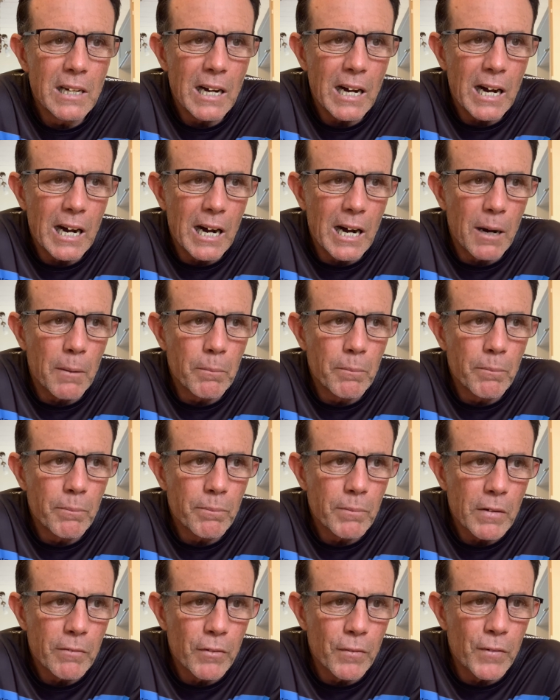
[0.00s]

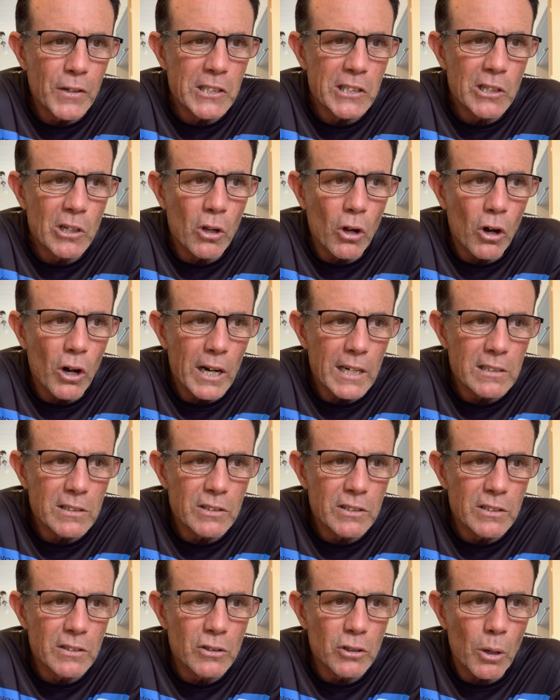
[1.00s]
for fishing glides
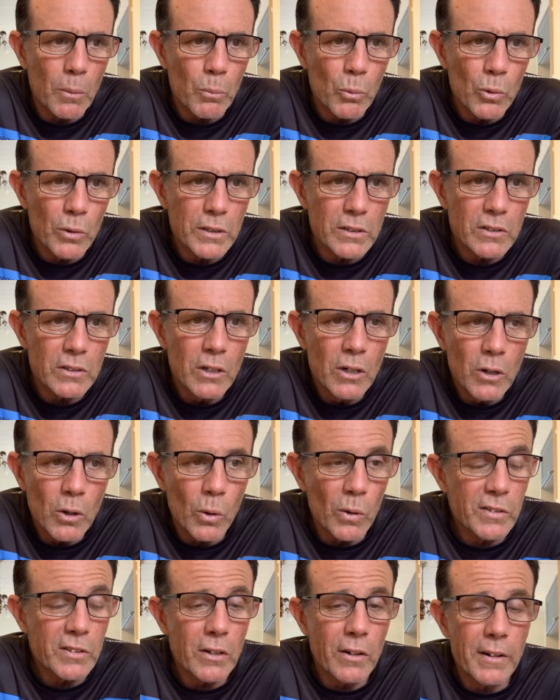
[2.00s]
and top waters.
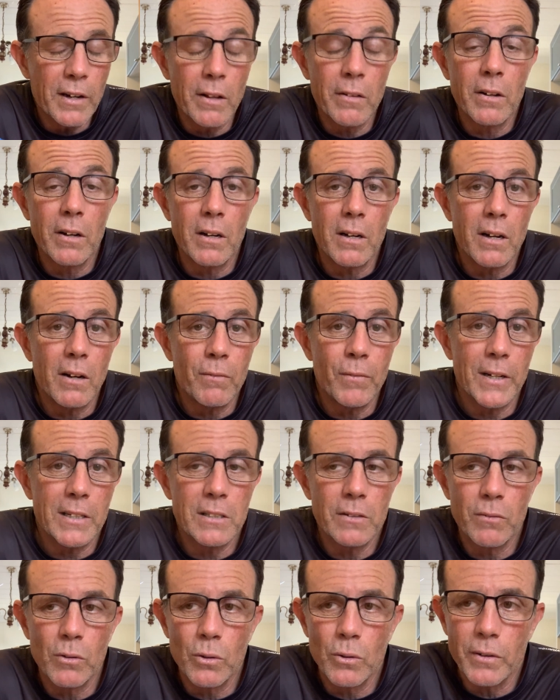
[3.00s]
Also another
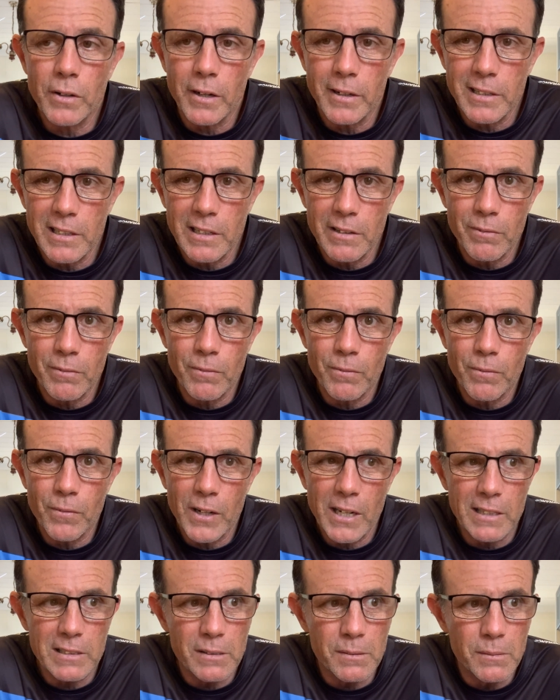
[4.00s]
effective lure that I didn't even
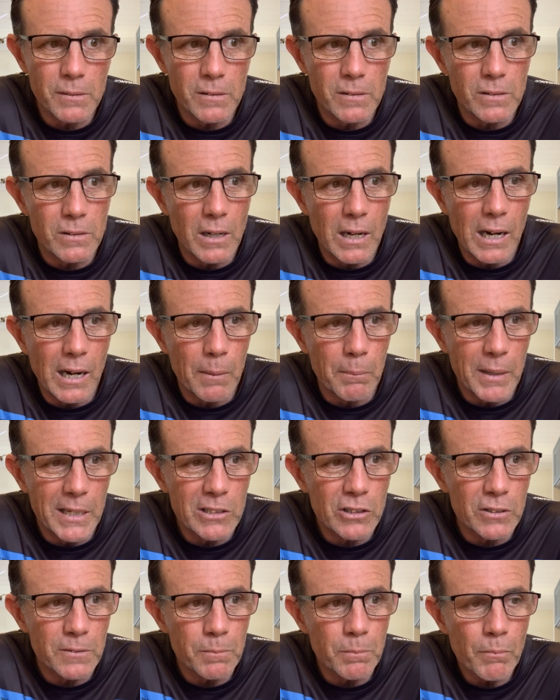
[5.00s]
forget to
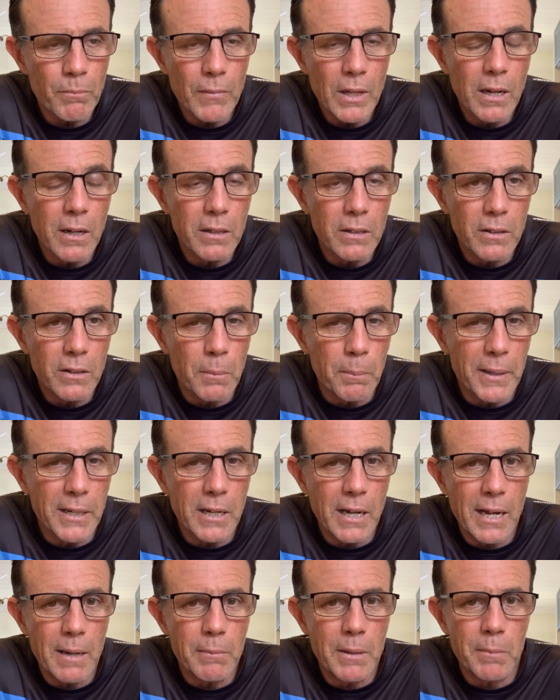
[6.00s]
mention, the bigger
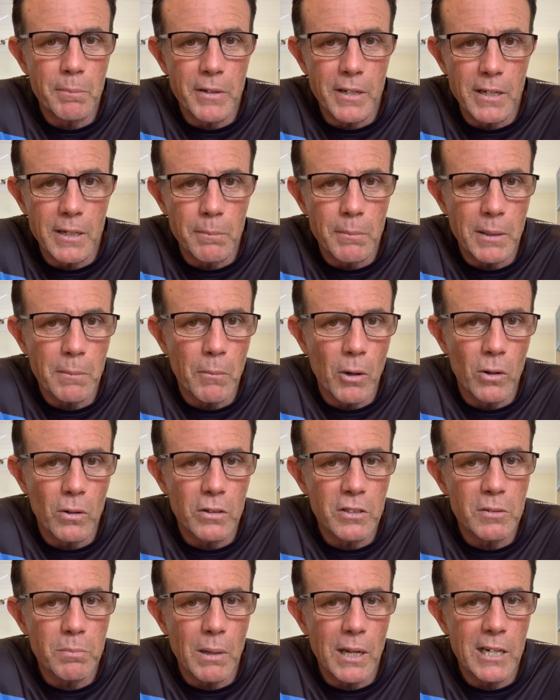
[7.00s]
MMD
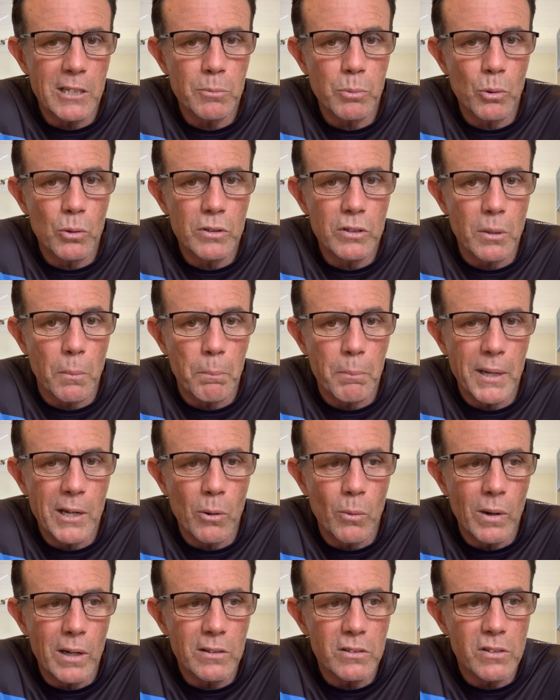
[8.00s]
McMollers splash prawns, the bigger
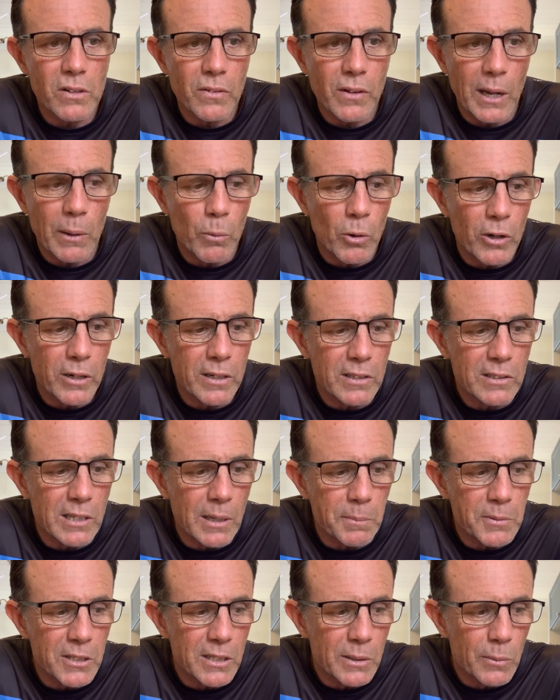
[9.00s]
ones, they work
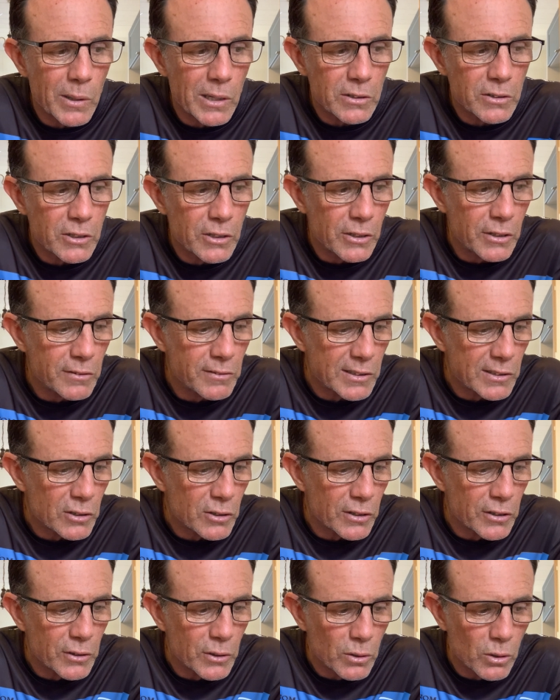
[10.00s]
exceptionally well too. You just got
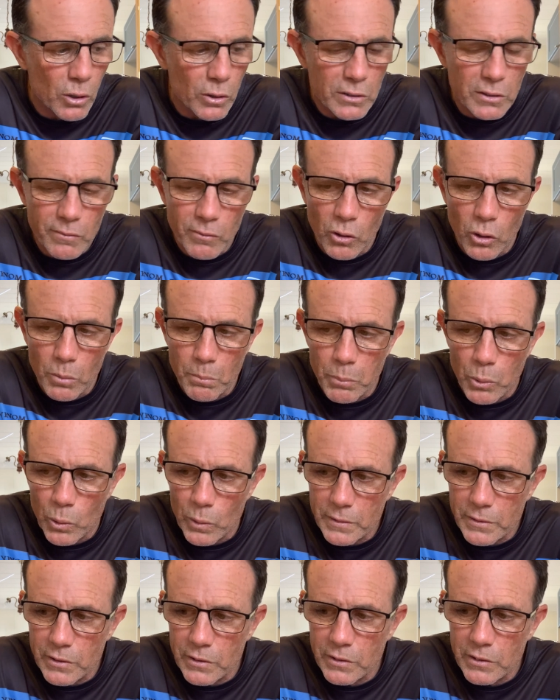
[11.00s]
to do lots of long
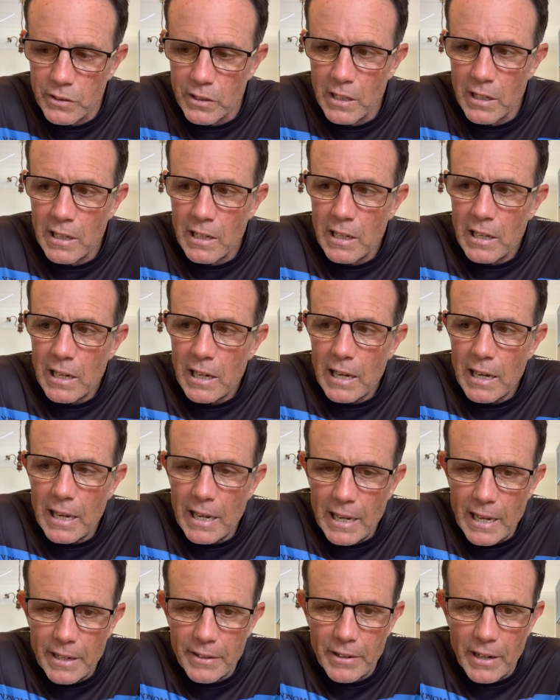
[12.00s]
pauses,
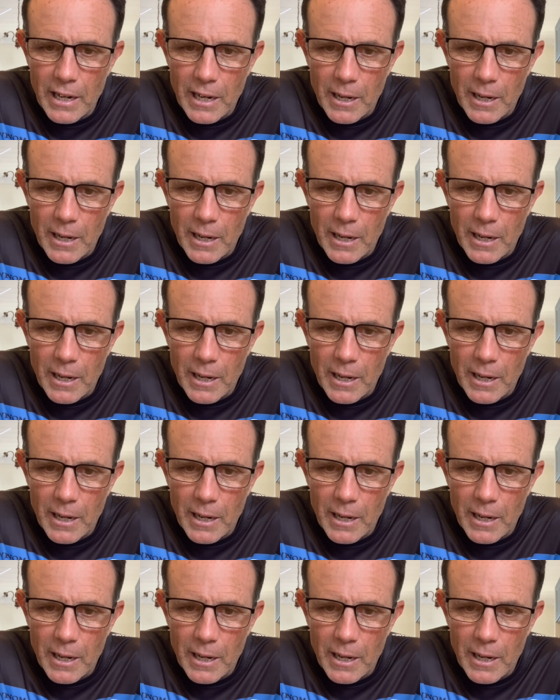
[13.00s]
and